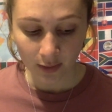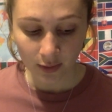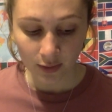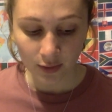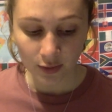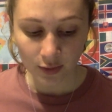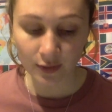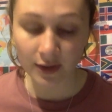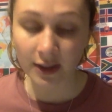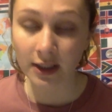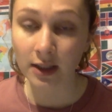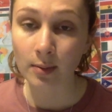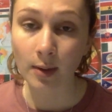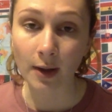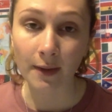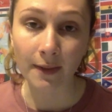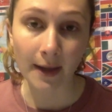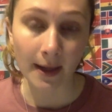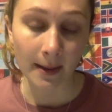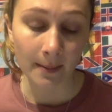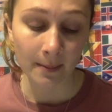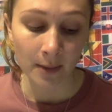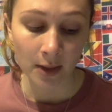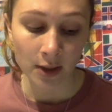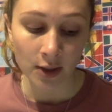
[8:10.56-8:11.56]
So think about
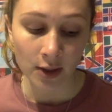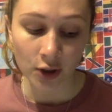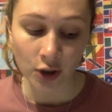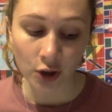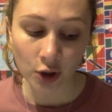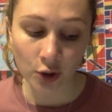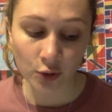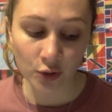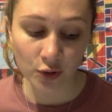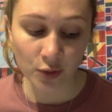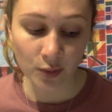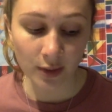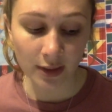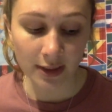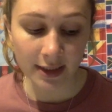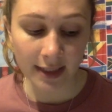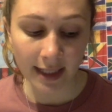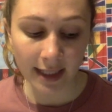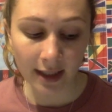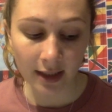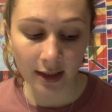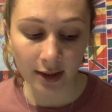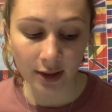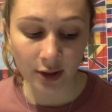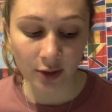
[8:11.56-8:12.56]
that. Use what
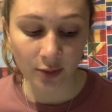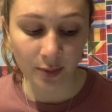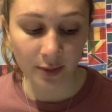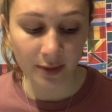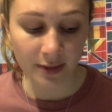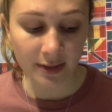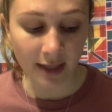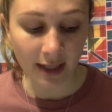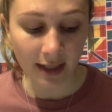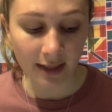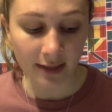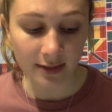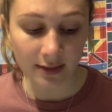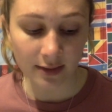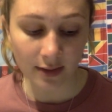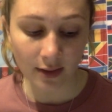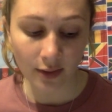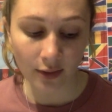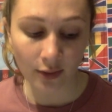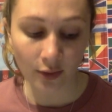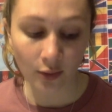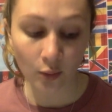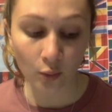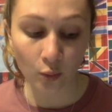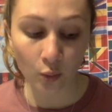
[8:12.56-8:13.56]
talent you possess.
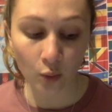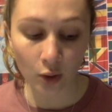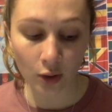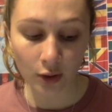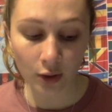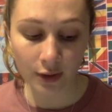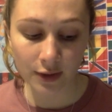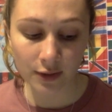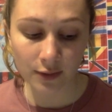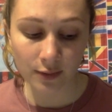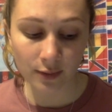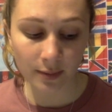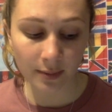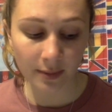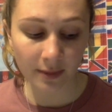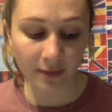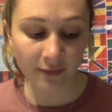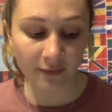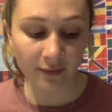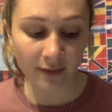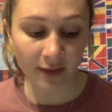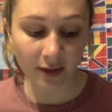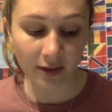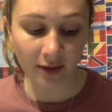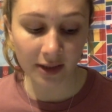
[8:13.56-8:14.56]
The woods would be
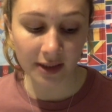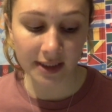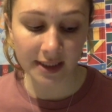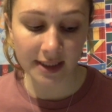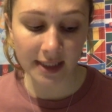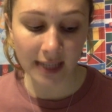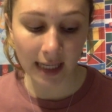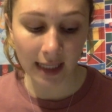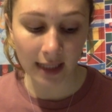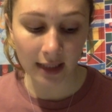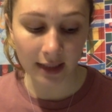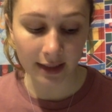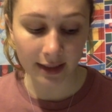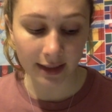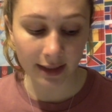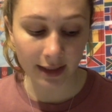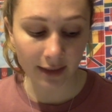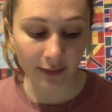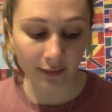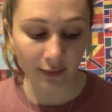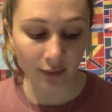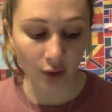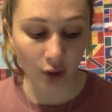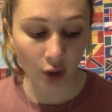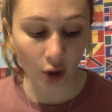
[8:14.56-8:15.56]
very silent
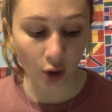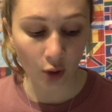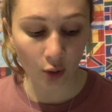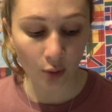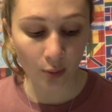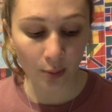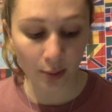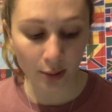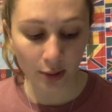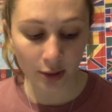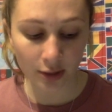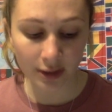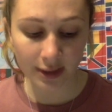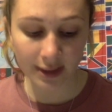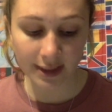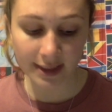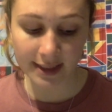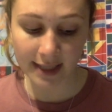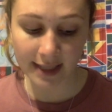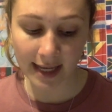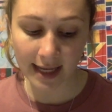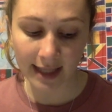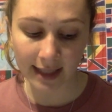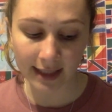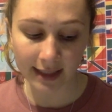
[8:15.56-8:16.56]
if no birds
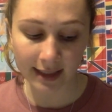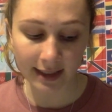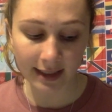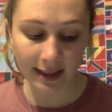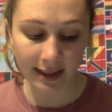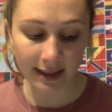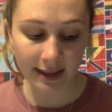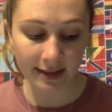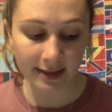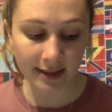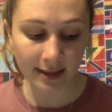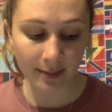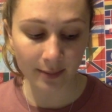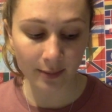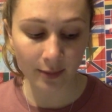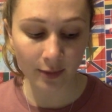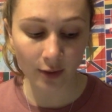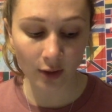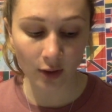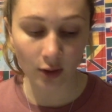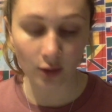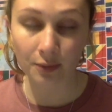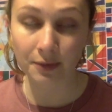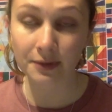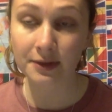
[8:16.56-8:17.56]
sang except
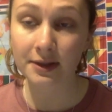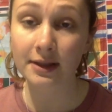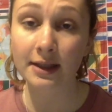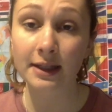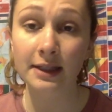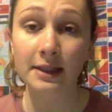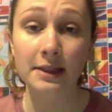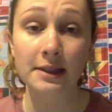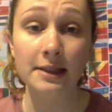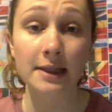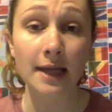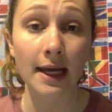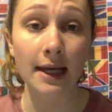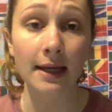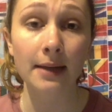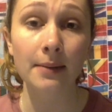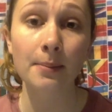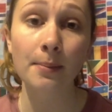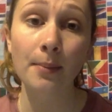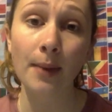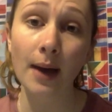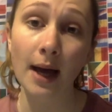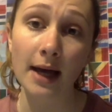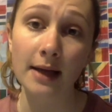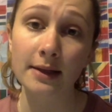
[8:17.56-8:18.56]
those that sang
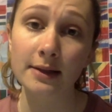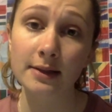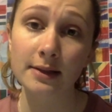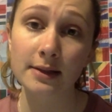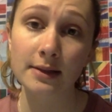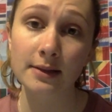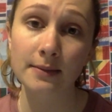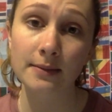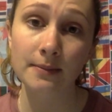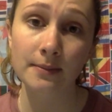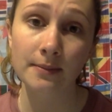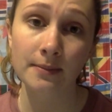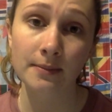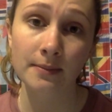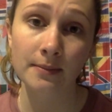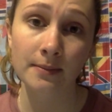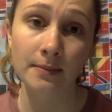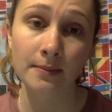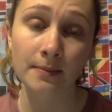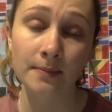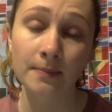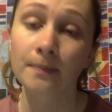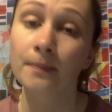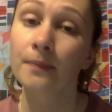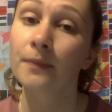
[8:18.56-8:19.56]
best.
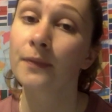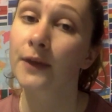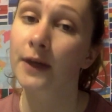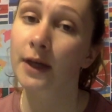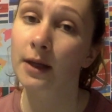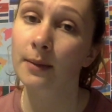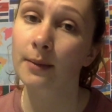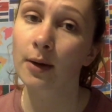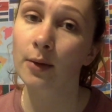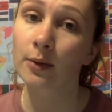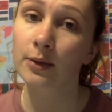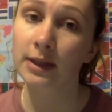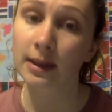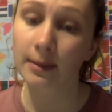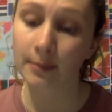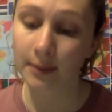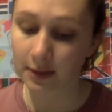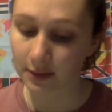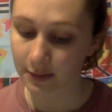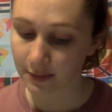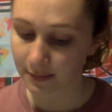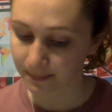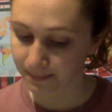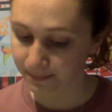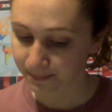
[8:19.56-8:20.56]
Think about what that
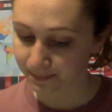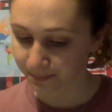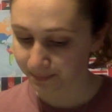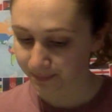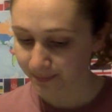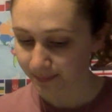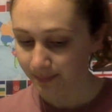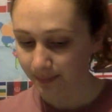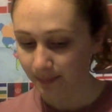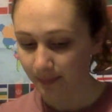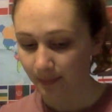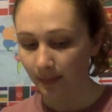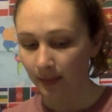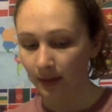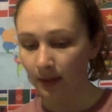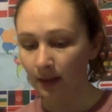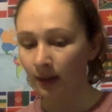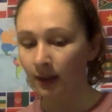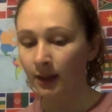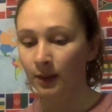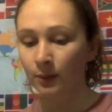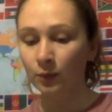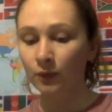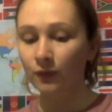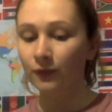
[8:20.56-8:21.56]
means.
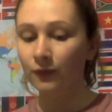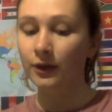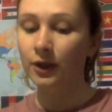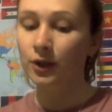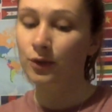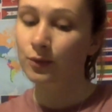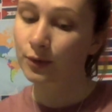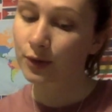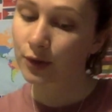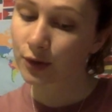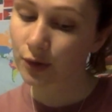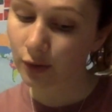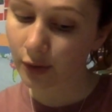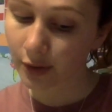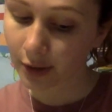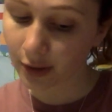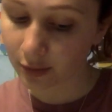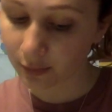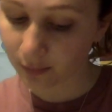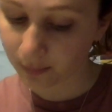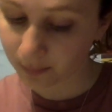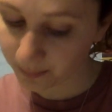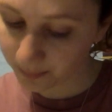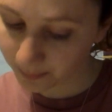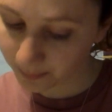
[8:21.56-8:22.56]
And we'll finish with a story cube.